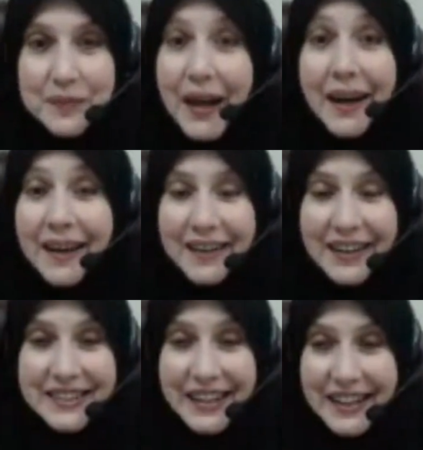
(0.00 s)
Yeah,
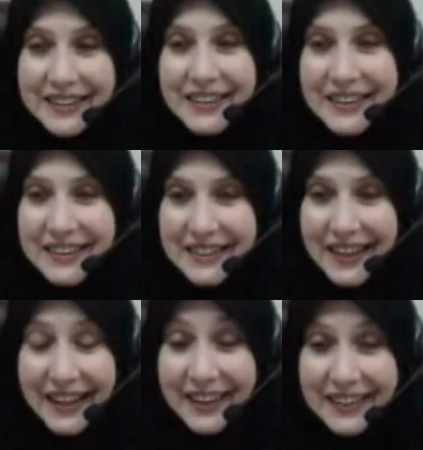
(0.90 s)
exactly.
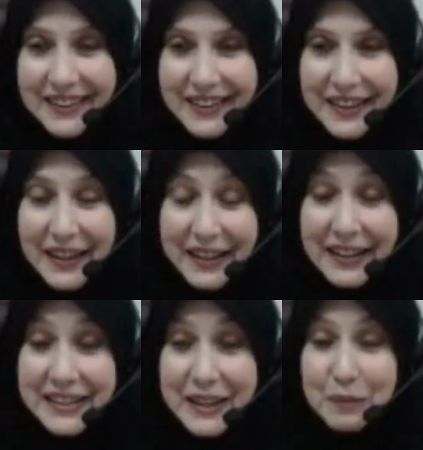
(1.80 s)
Yeah.
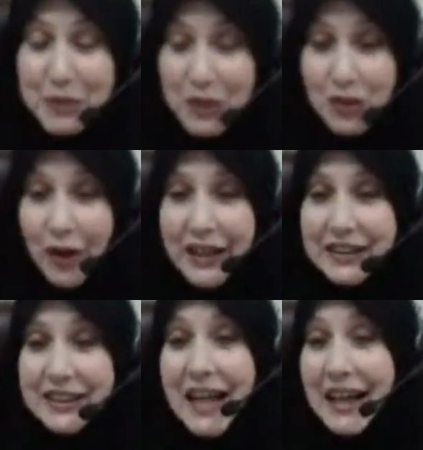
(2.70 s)
It seems
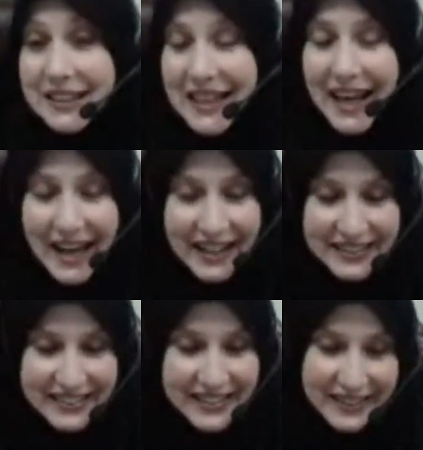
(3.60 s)
strange not to ask,